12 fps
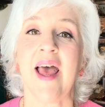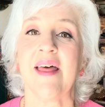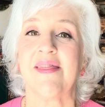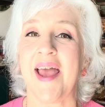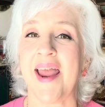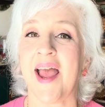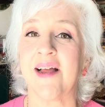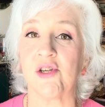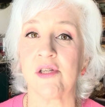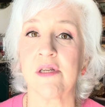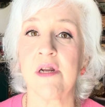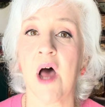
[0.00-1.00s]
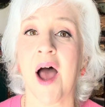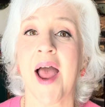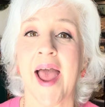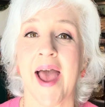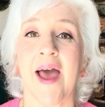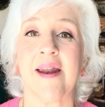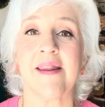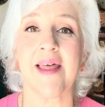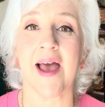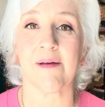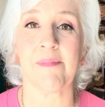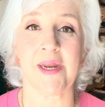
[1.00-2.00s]
they had just not had
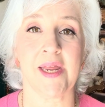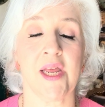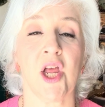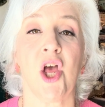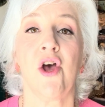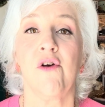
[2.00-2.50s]
that many